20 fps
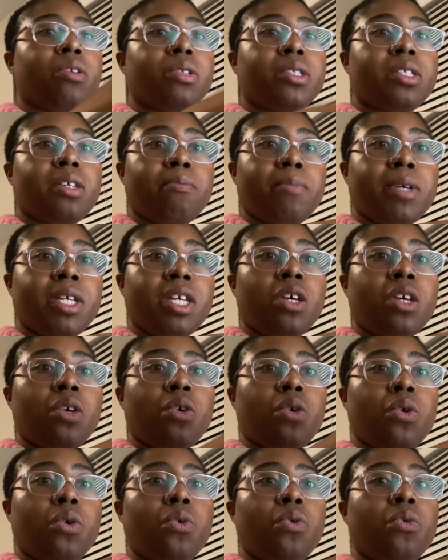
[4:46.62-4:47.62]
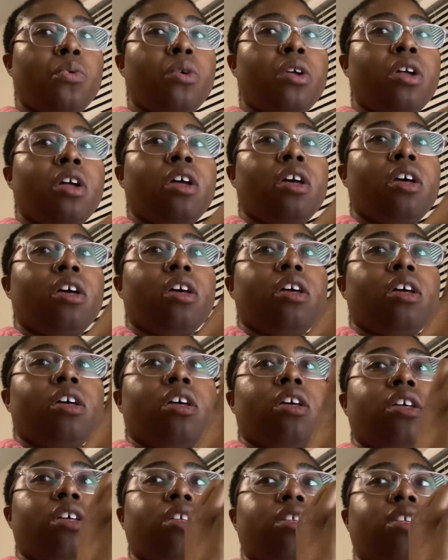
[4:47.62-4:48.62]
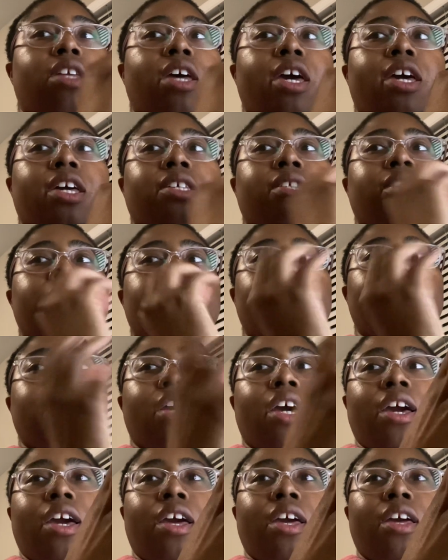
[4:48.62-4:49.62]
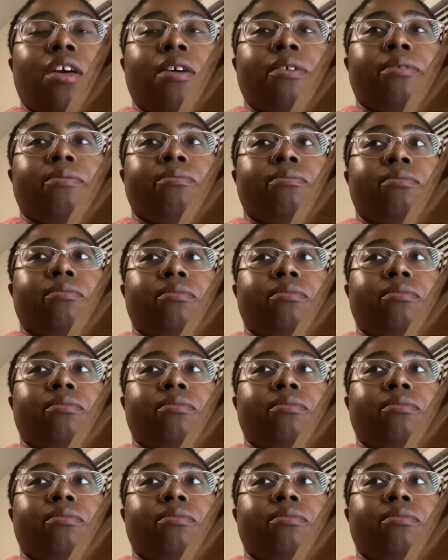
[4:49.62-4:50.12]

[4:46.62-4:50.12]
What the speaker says: somebody who they say